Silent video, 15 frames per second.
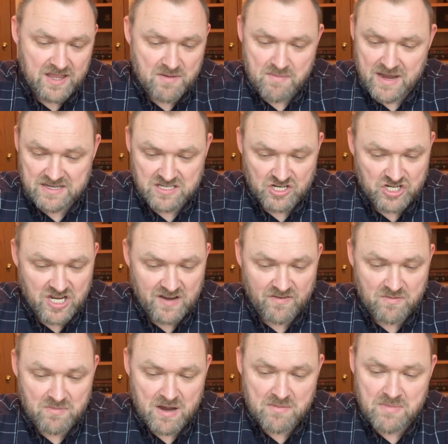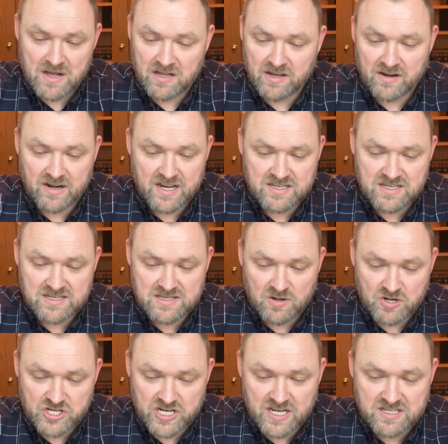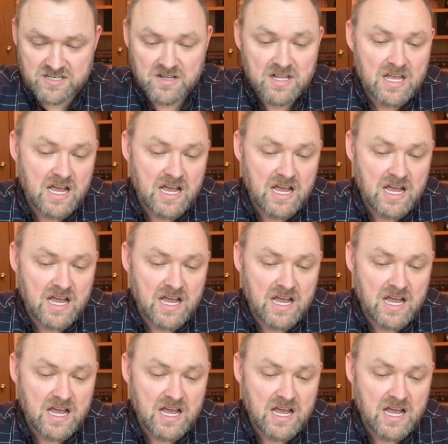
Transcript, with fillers: The message given by Miller and his associates